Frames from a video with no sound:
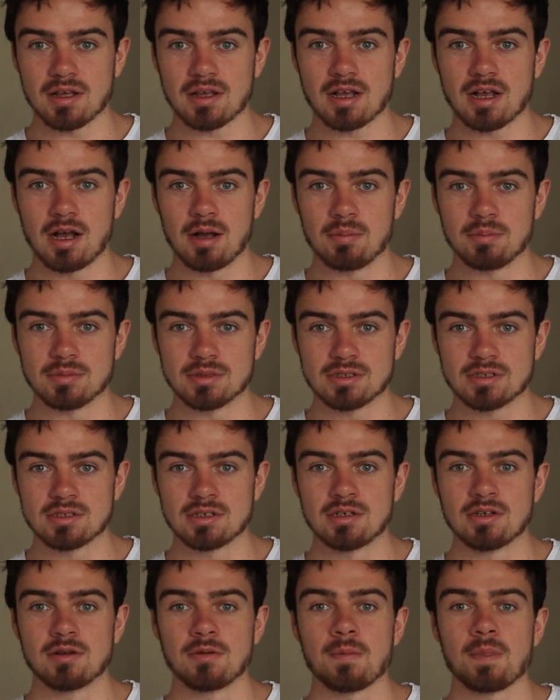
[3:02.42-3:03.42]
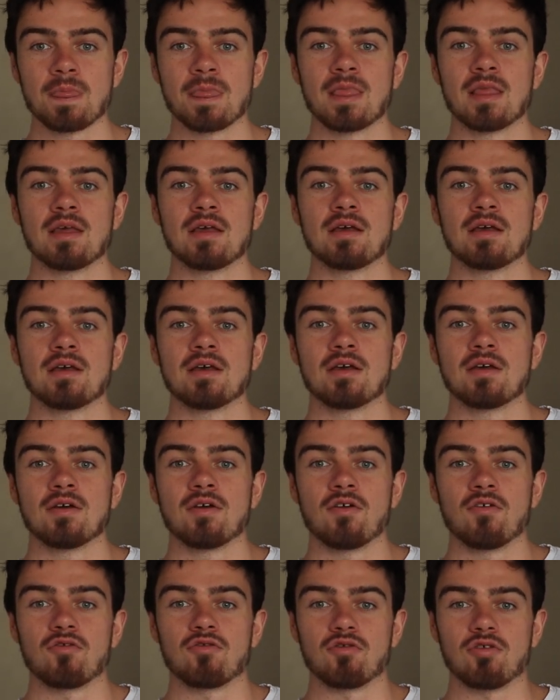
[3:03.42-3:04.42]
that comes
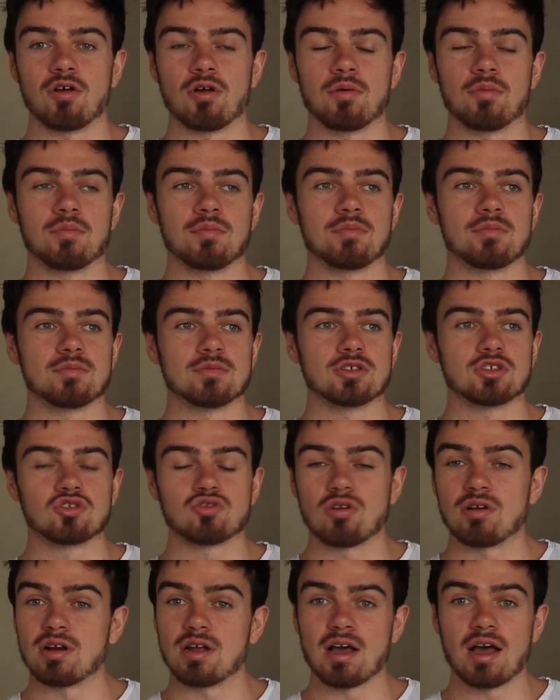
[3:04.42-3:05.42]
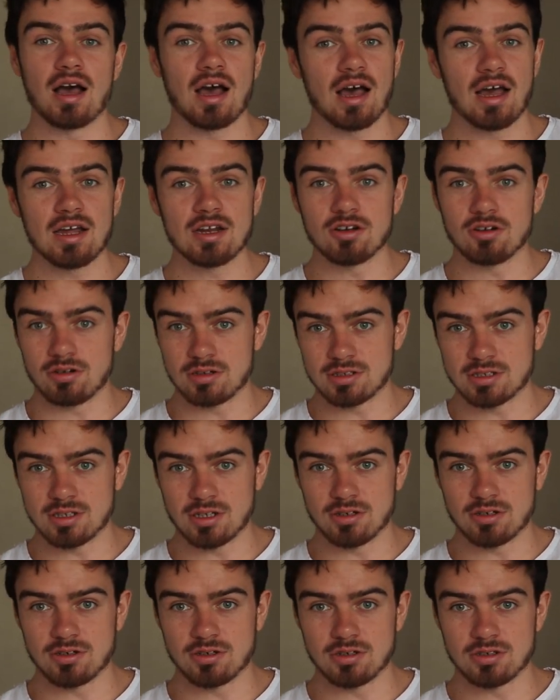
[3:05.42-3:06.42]
from trying to hide your
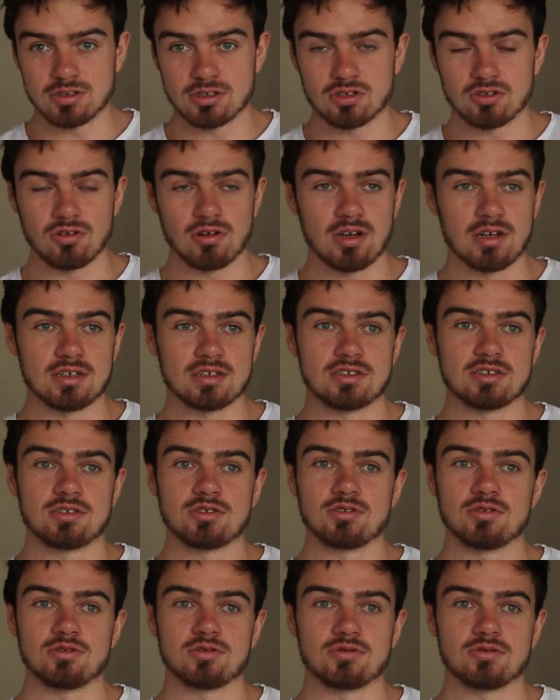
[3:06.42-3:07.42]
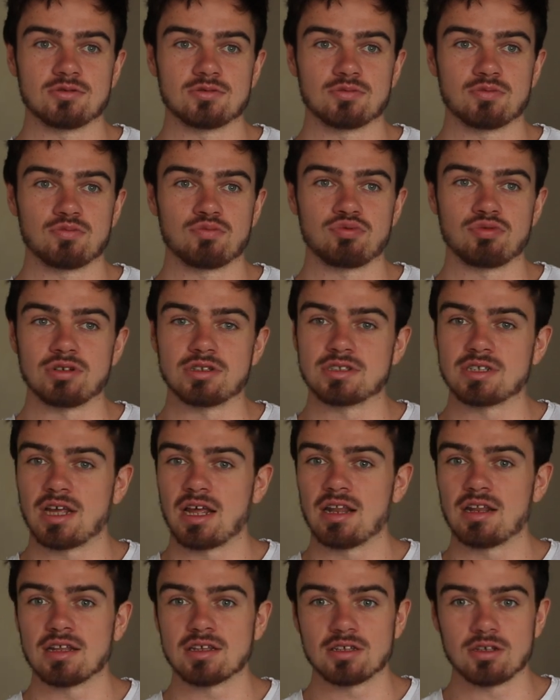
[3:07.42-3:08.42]
stutter and trying to
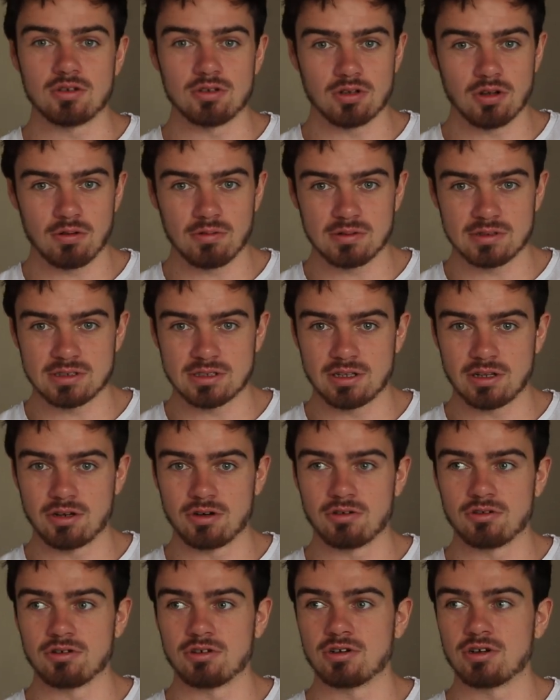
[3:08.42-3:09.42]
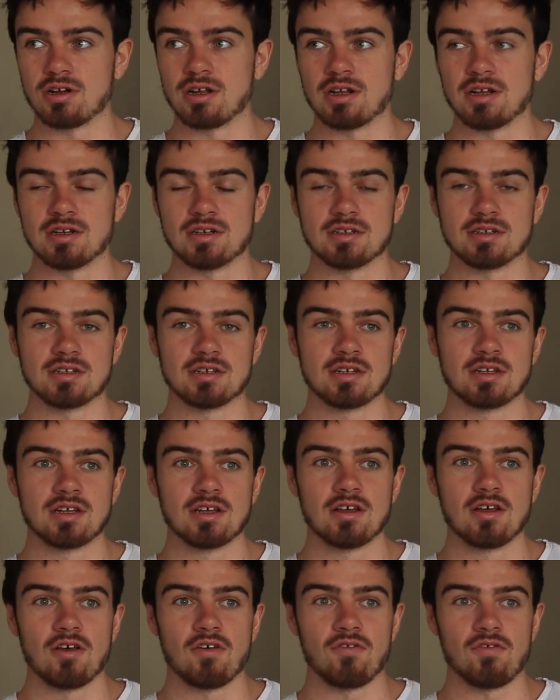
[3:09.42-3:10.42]
pretend like you don't stutter and
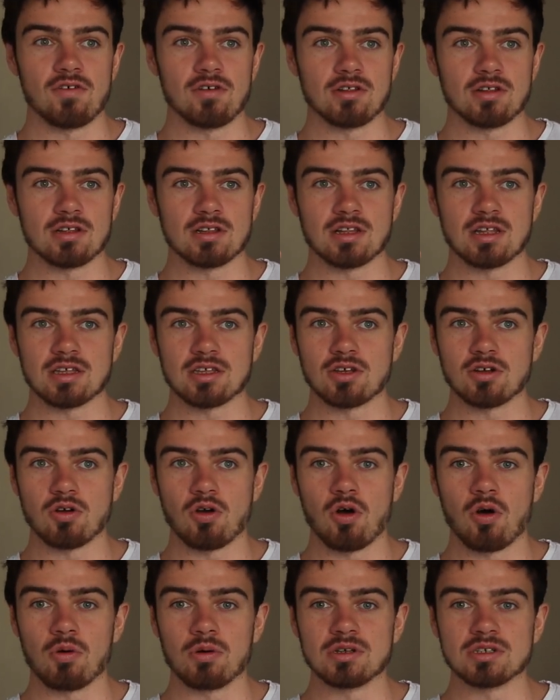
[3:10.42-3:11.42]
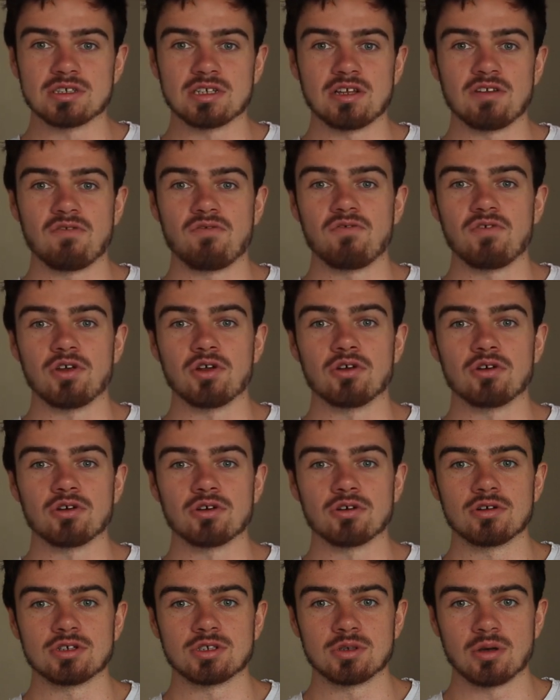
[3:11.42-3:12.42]
feeling like you're always
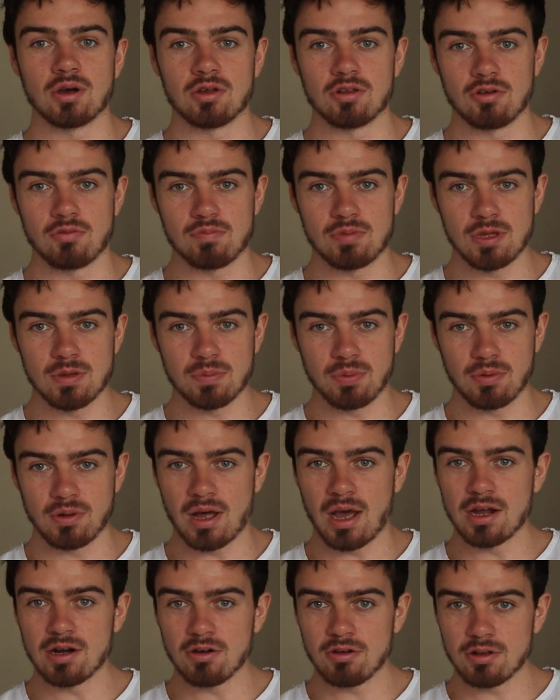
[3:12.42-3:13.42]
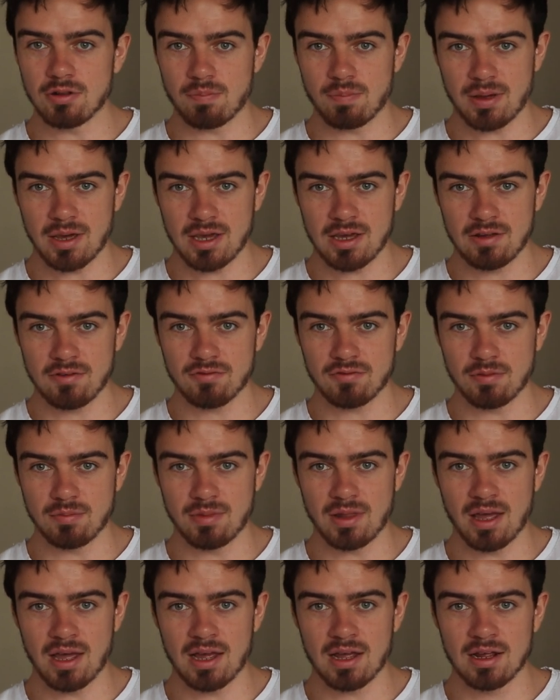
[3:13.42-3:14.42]
inferior to other people. I know the pain from
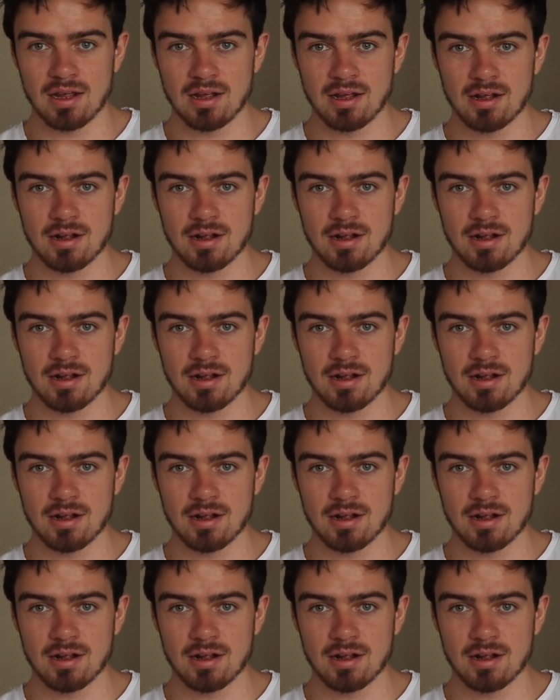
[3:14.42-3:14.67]
that.